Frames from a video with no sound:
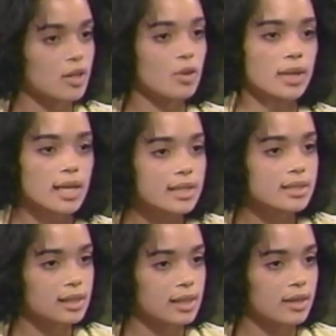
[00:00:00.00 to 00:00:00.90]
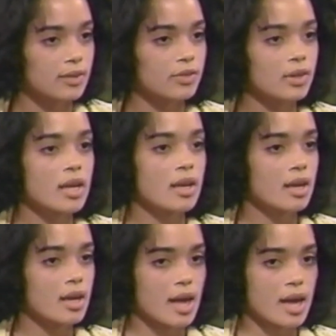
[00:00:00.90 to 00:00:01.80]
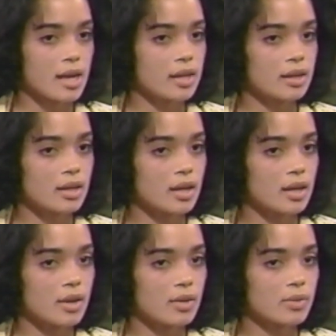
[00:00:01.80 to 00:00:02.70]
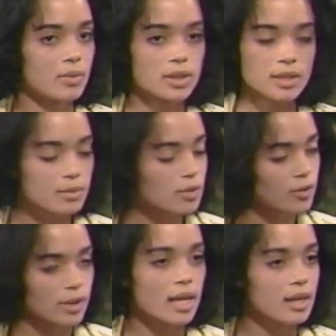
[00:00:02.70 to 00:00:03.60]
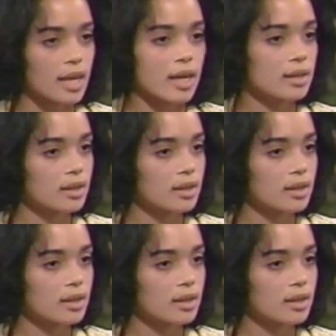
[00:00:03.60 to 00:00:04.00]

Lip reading: You know, we eat to live. And we seem to forget that.